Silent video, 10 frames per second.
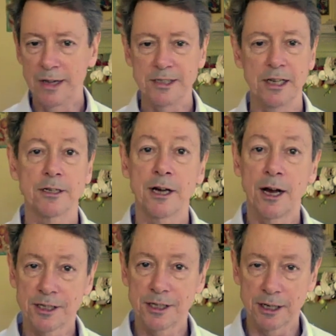That's a
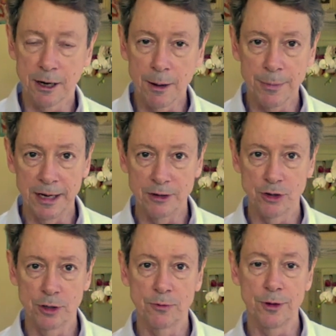toxic
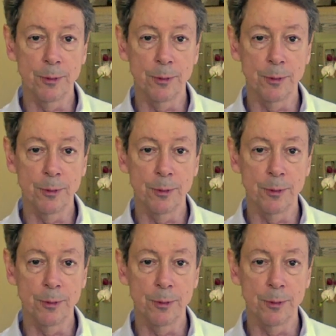combination